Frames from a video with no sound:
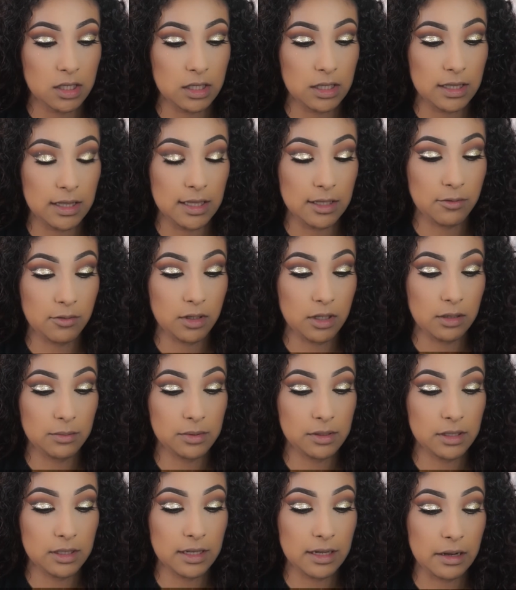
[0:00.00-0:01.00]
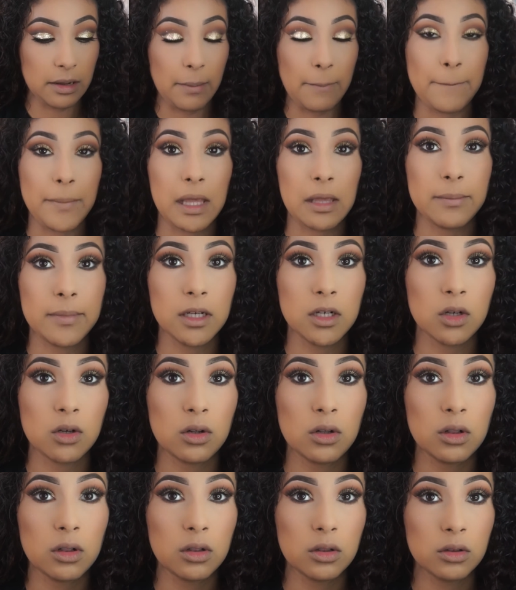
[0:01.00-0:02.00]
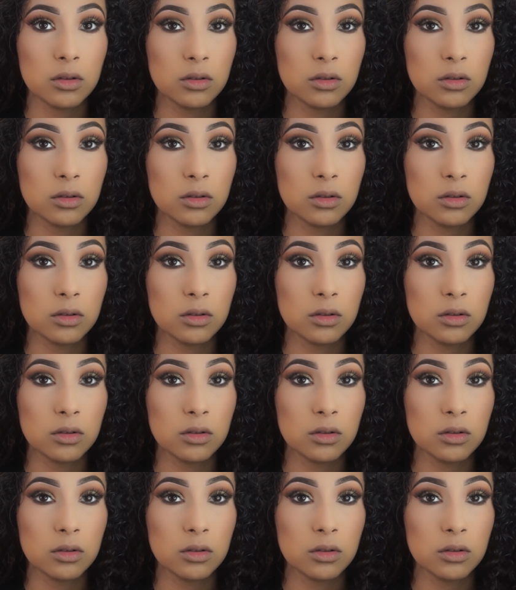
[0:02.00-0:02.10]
liquid lipstick in Baby Doll.